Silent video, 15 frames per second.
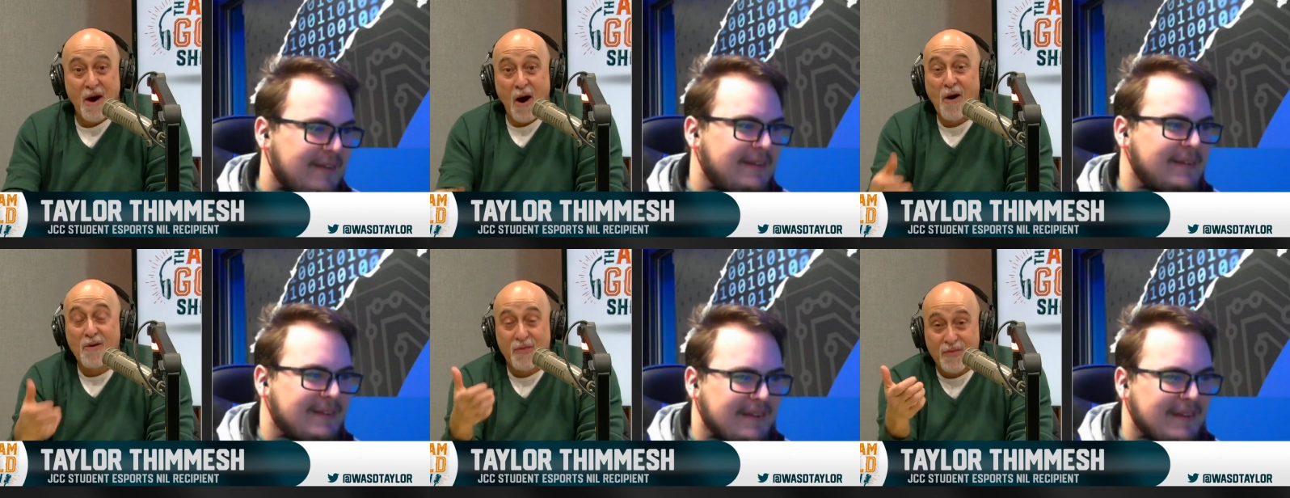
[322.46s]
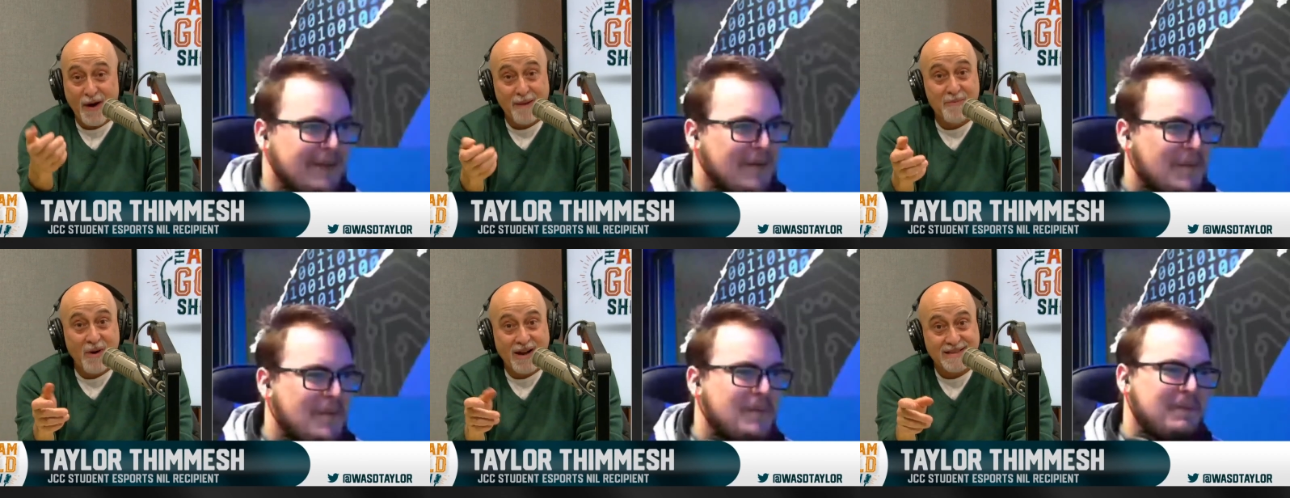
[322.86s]
Speaker 1: thumb
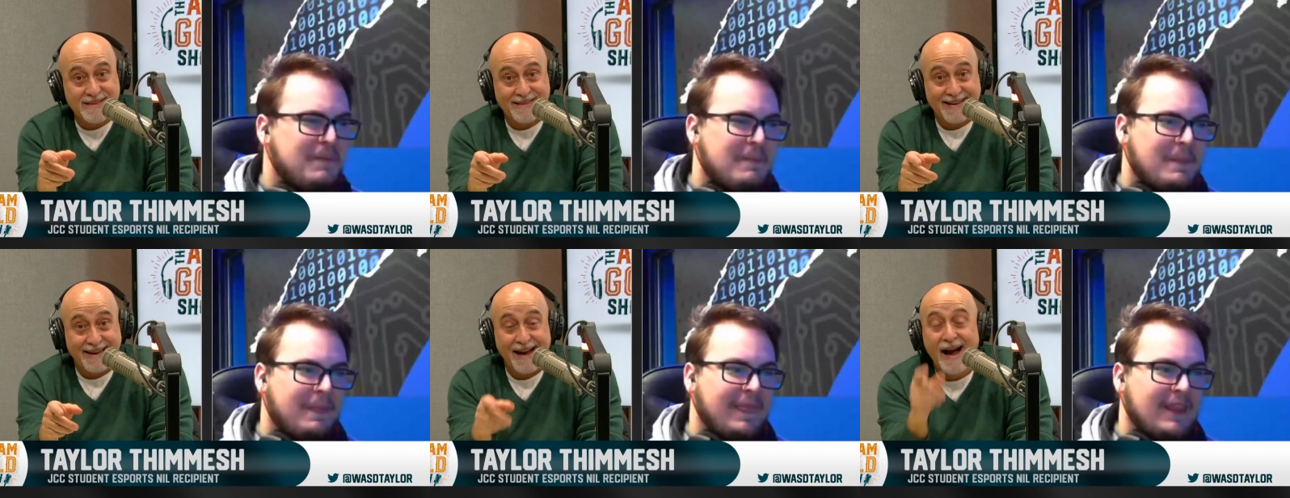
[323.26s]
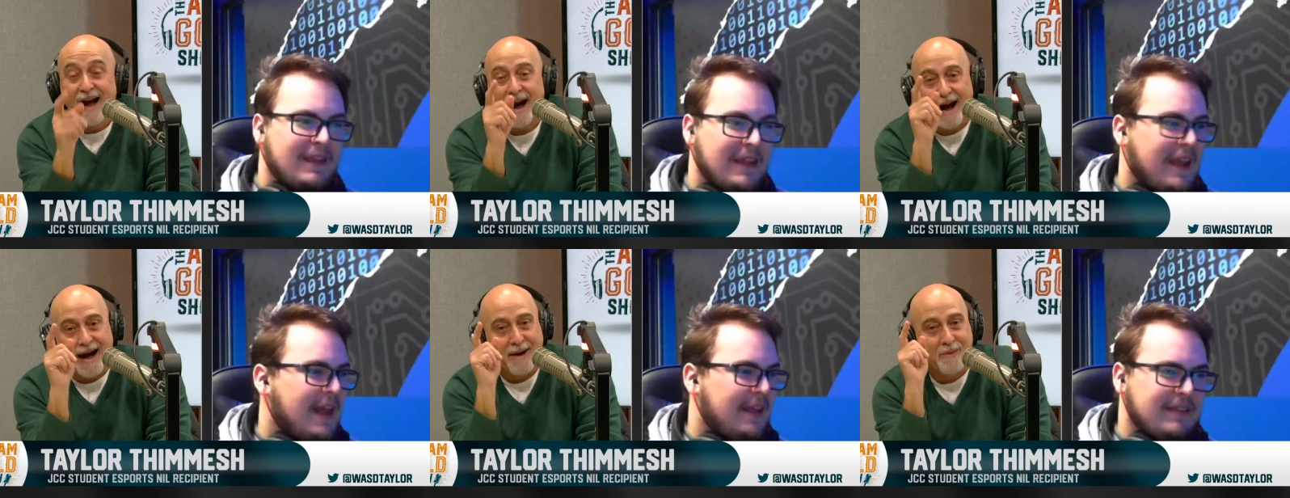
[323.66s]
wrestling.
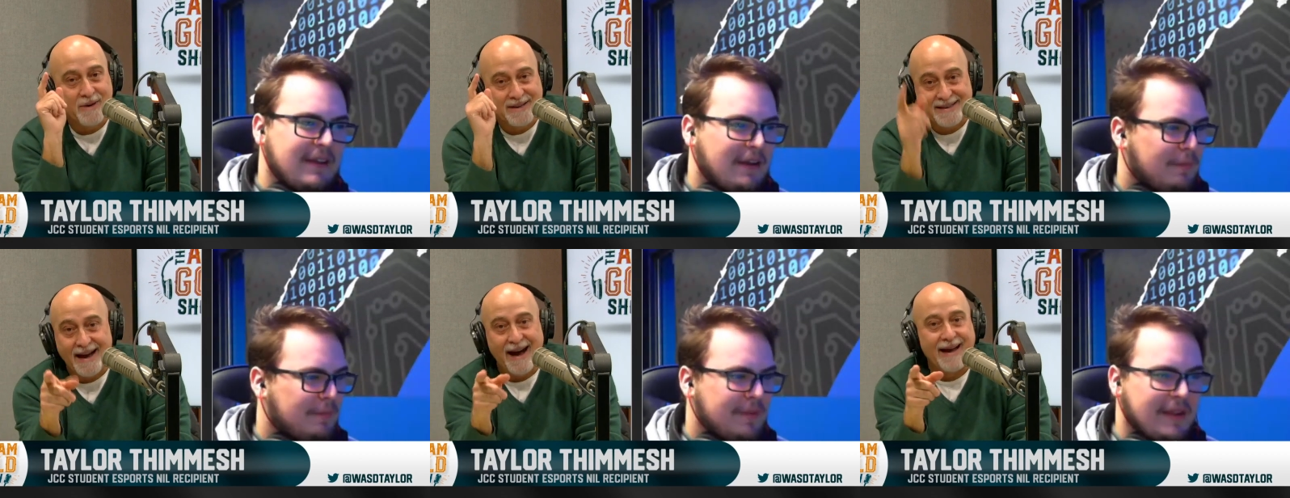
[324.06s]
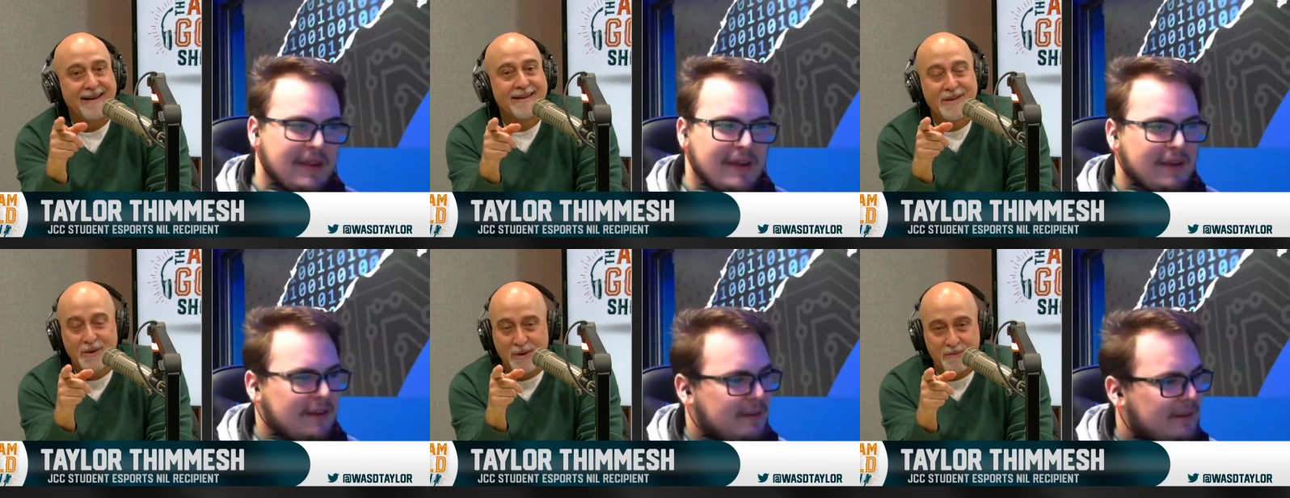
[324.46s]
I would not. Yeah,
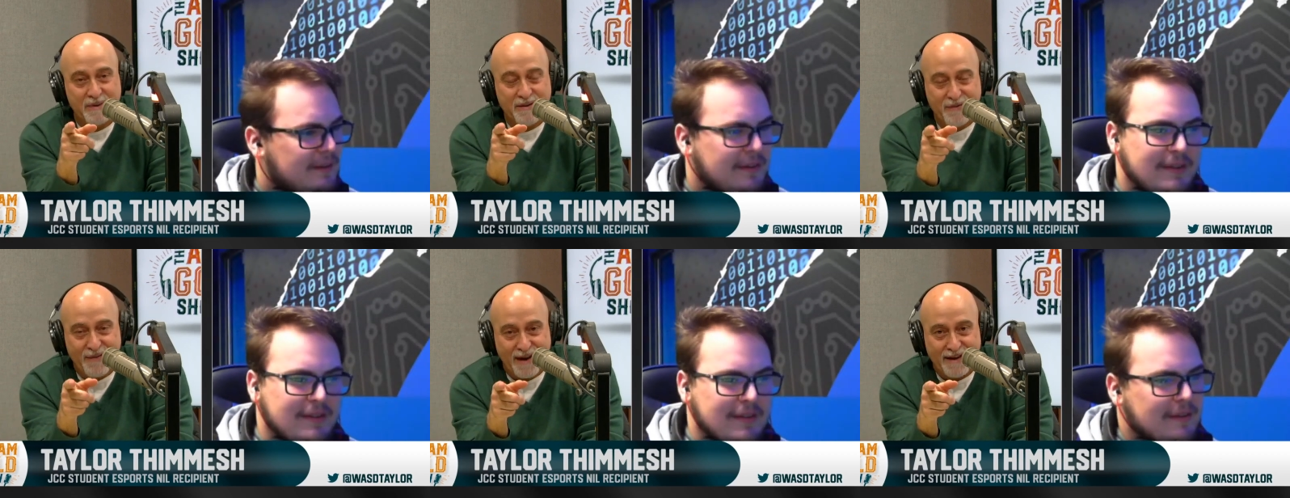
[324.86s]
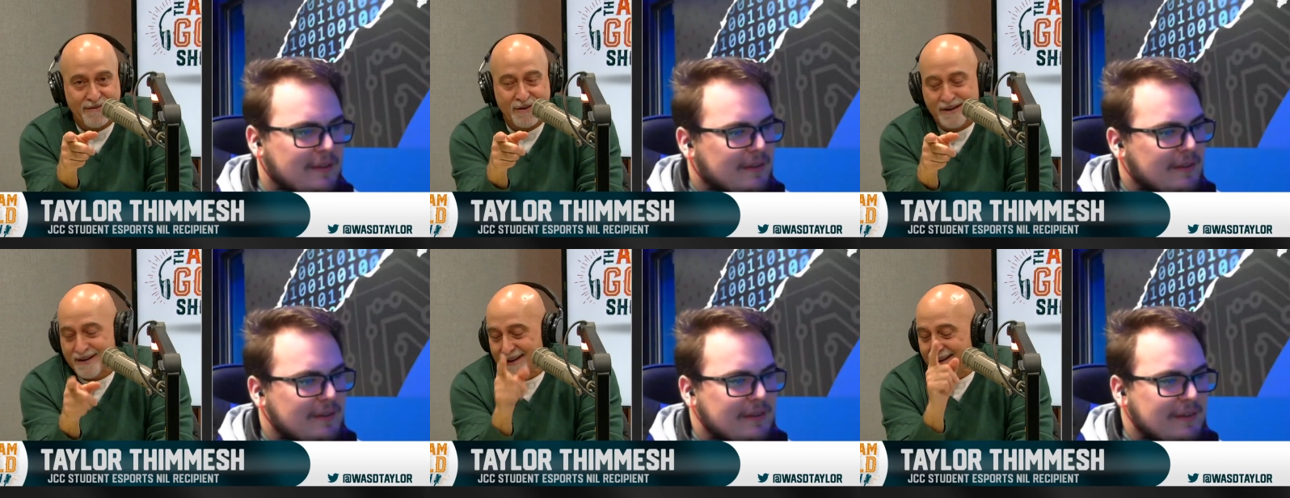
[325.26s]
you would be
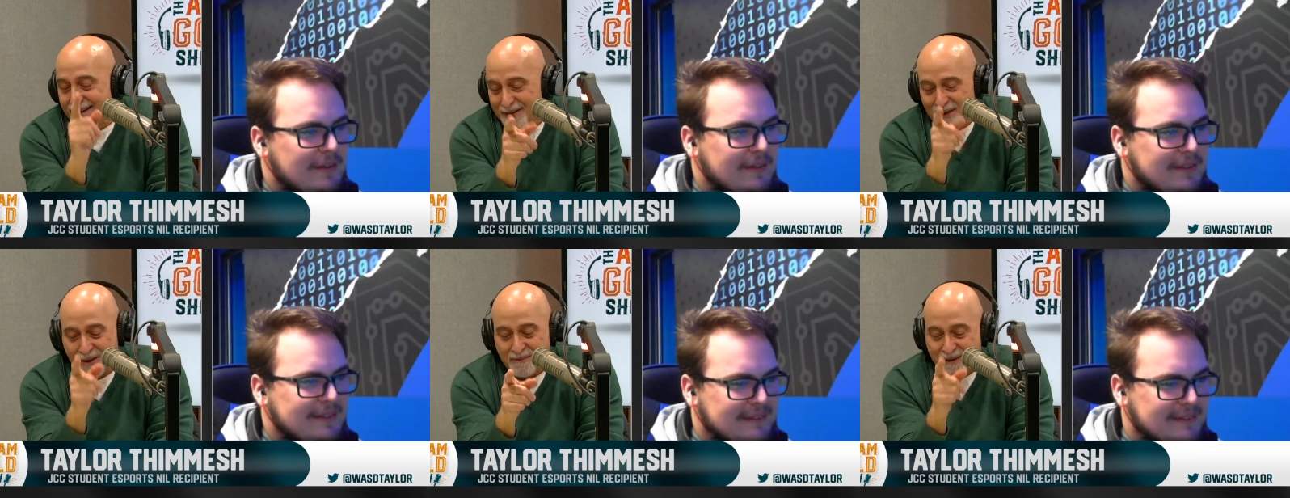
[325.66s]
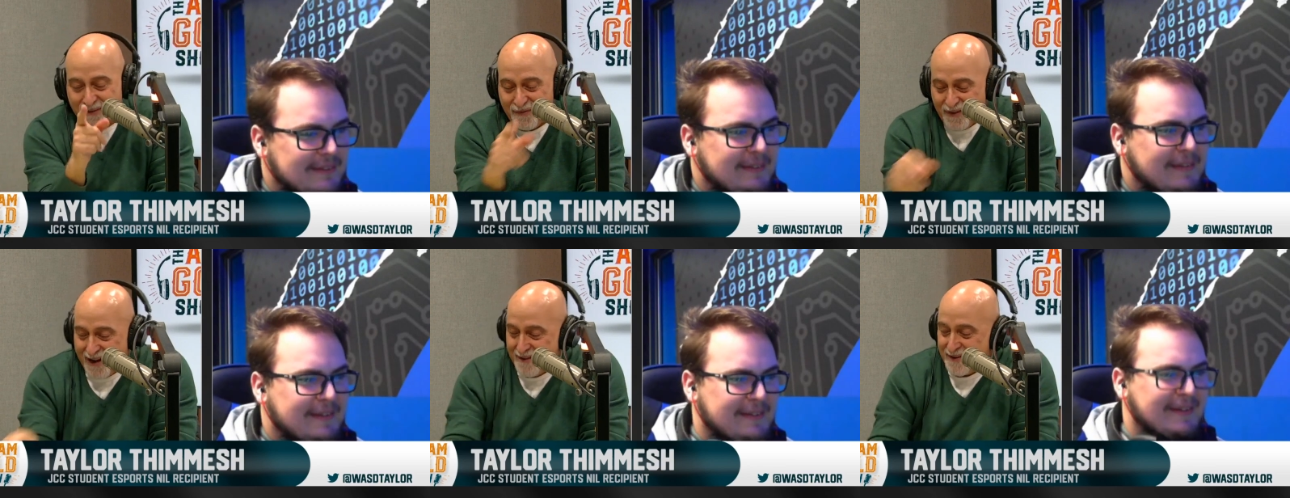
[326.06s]
favored. You would be
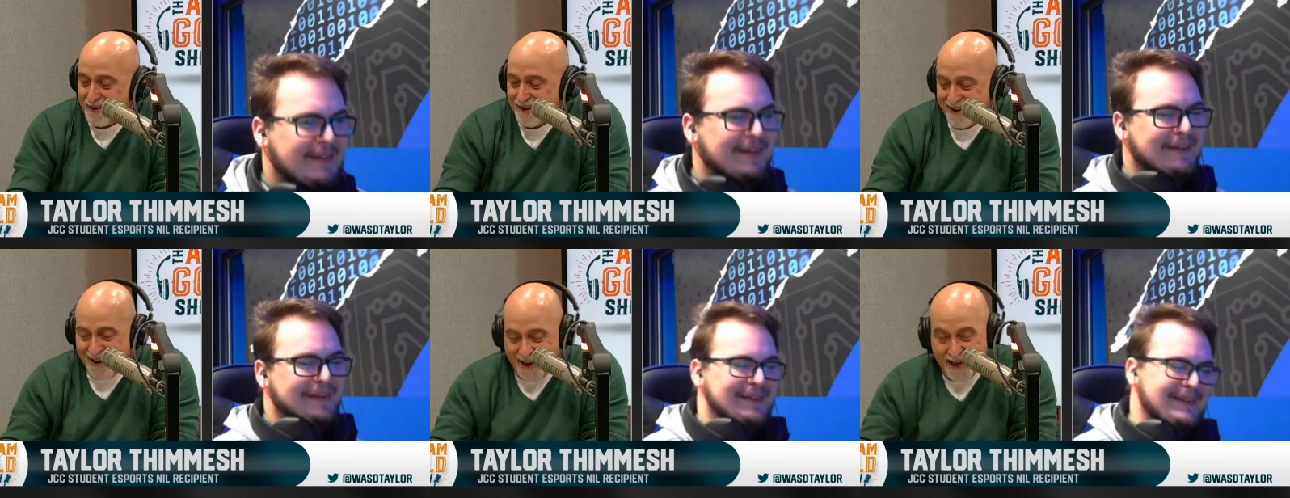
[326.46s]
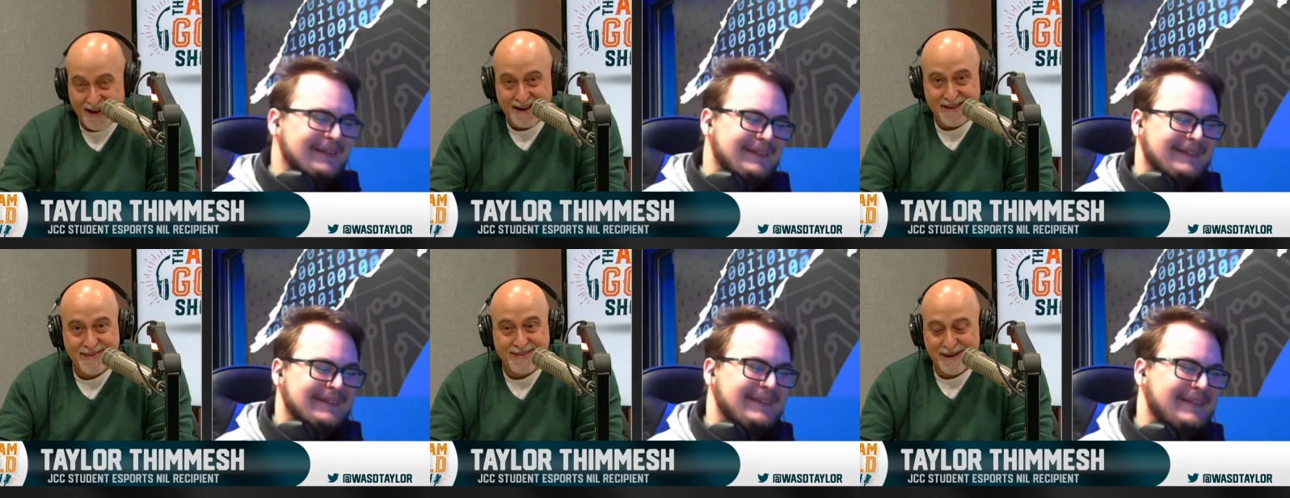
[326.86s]
favored in any
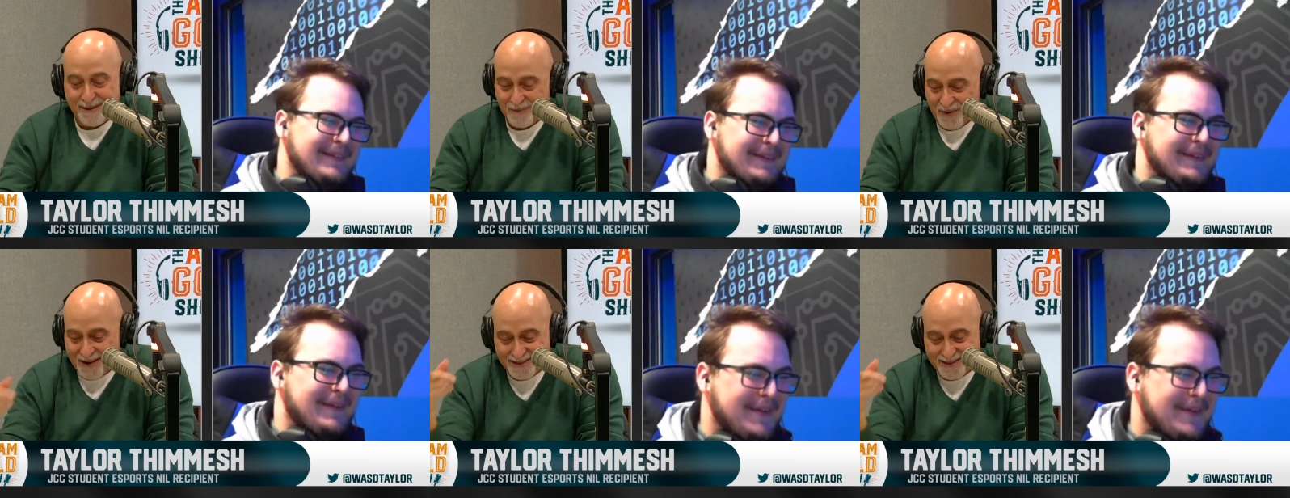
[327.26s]
thumb wrestle.